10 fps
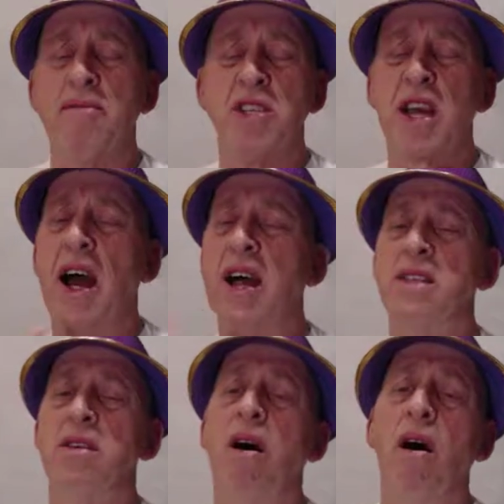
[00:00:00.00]

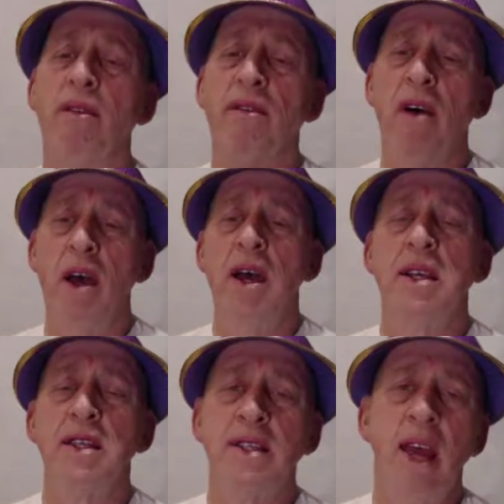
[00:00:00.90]
chance of
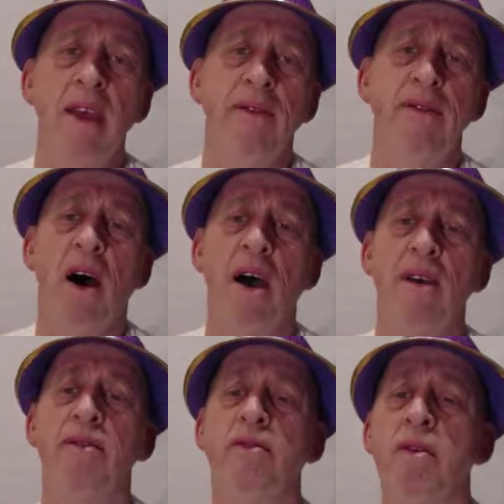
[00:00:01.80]
C5
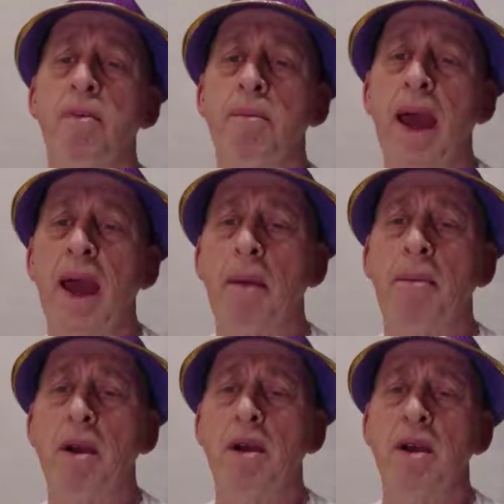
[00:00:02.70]
from black,
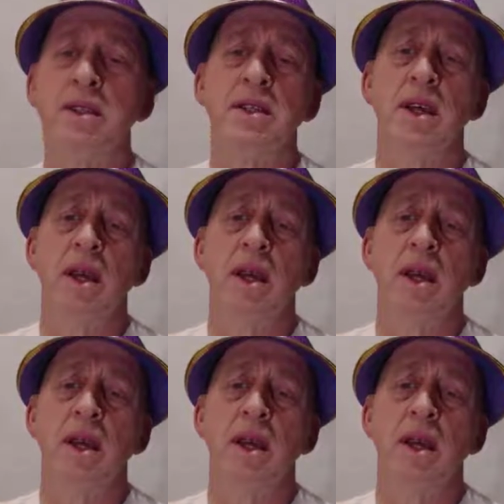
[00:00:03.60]
because